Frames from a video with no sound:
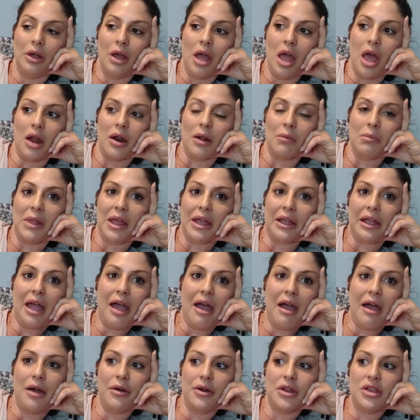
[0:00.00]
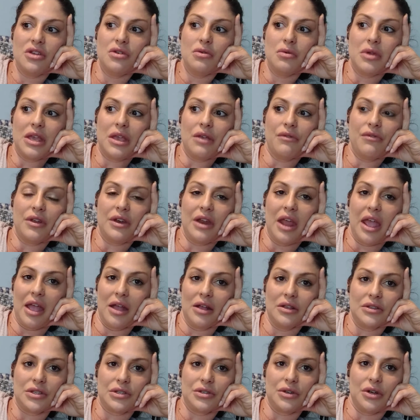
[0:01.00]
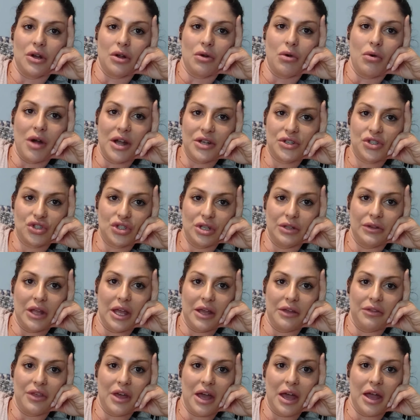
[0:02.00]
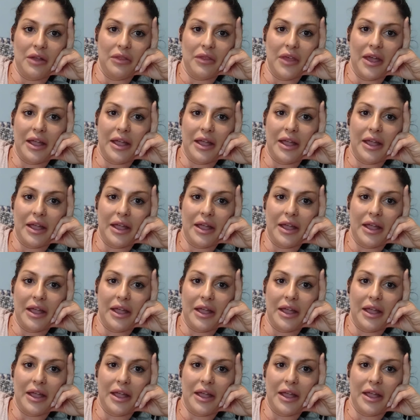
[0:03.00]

And I'm like, how do you even answer a question like that?